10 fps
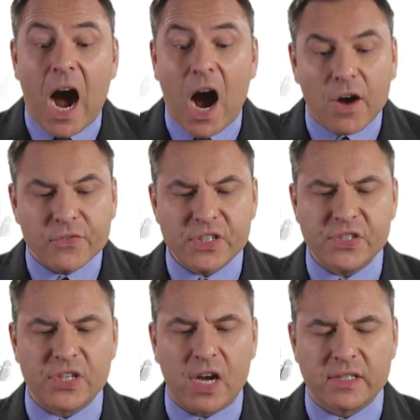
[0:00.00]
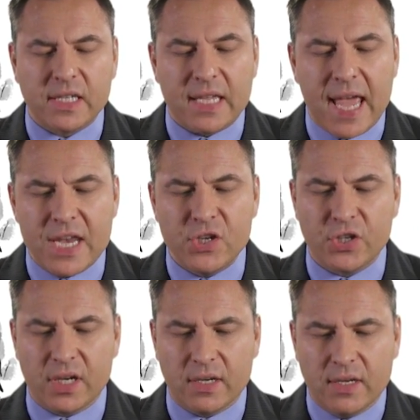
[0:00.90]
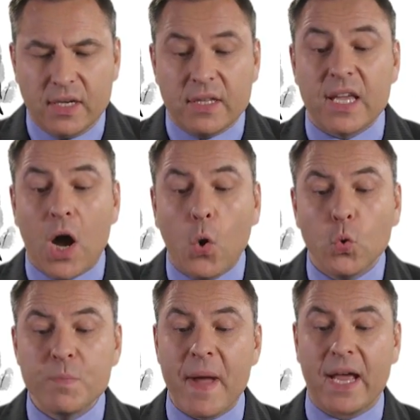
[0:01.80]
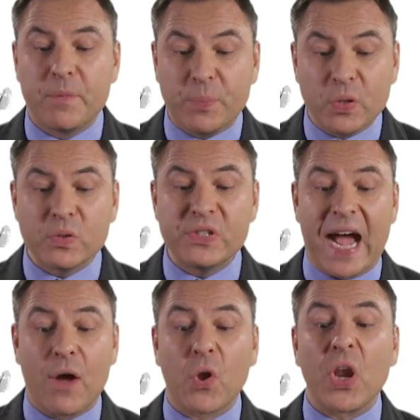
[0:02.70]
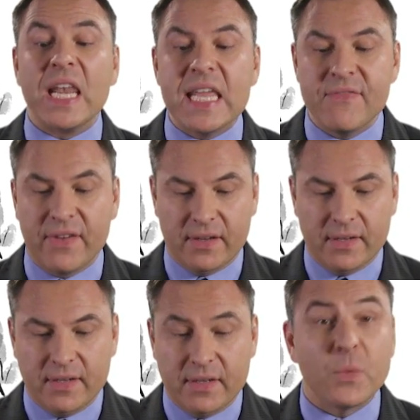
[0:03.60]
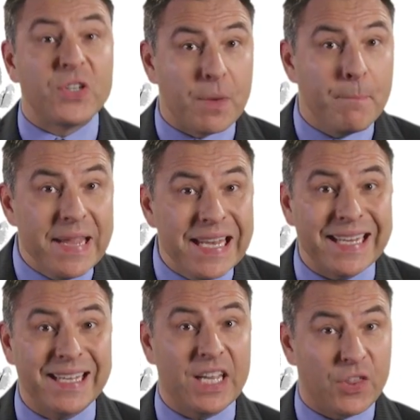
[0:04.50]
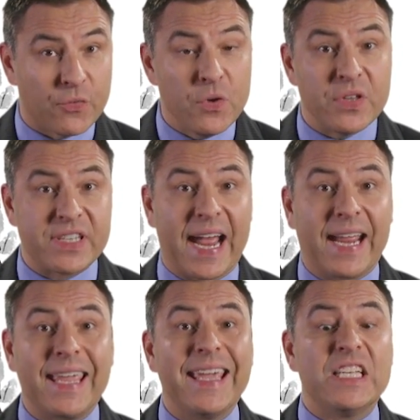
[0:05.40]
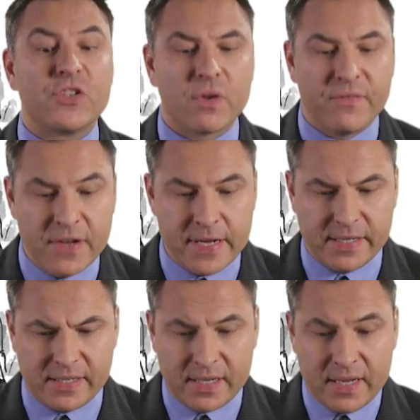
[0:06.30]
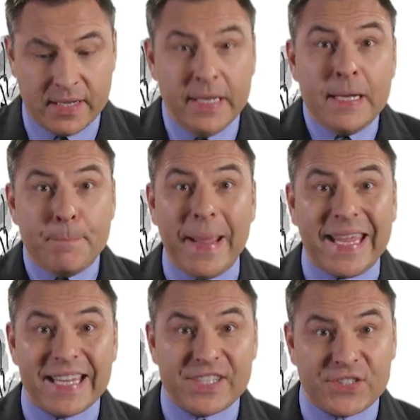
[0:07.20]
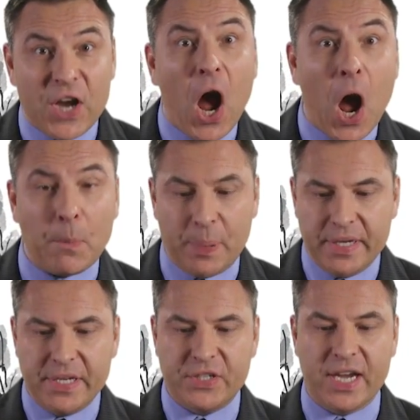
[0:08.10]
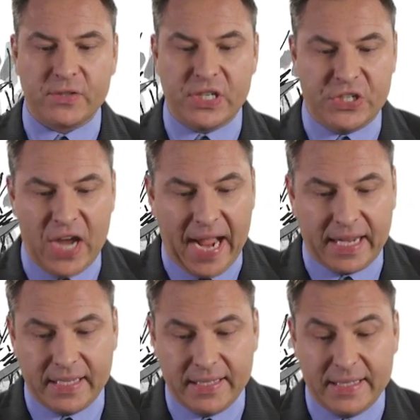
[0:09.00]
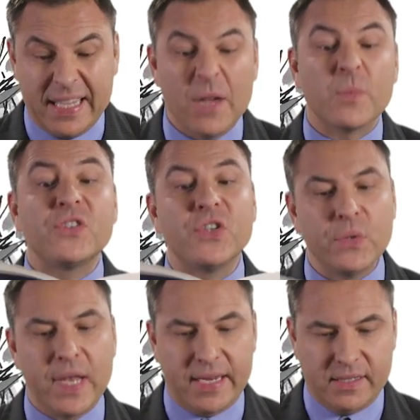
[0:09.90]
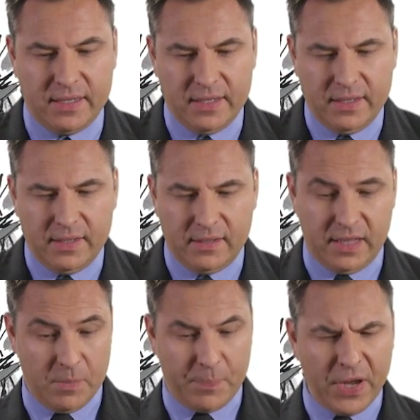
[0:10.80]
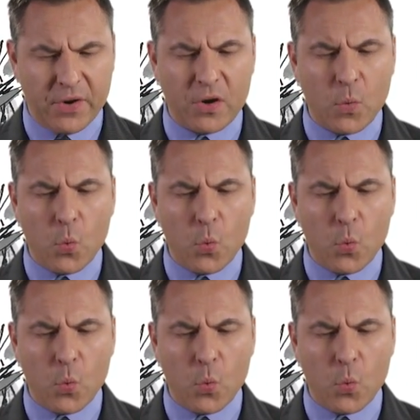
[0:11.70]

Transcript: After starting the engine, the old man pulled down on a lever, which immediately threw the tank into reverse. "Make it stop!" shouted Jack. It was too late. The Imperial